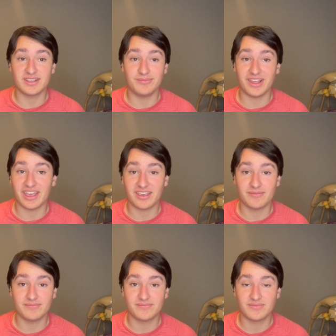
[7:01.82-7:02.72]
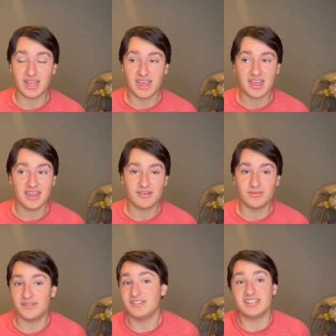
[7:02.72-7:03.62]
I'm like,
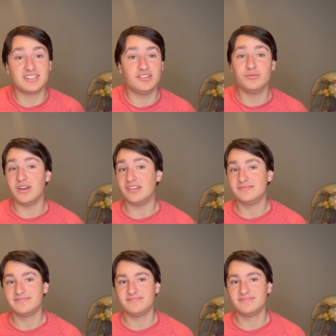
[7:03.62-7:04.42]
what if it doesn't do well?